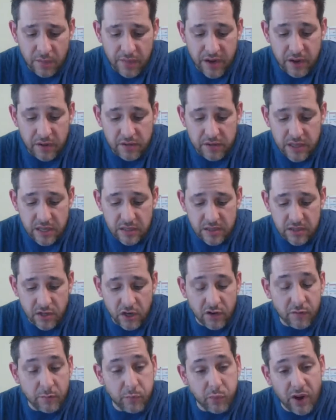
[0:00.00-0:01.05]
they
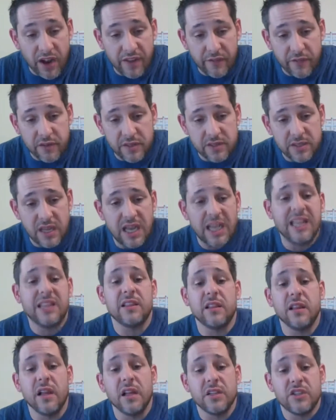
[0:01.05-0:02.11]
serve breakfast and
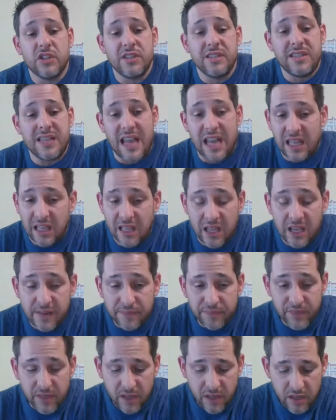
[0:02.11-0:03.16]
lunch daily.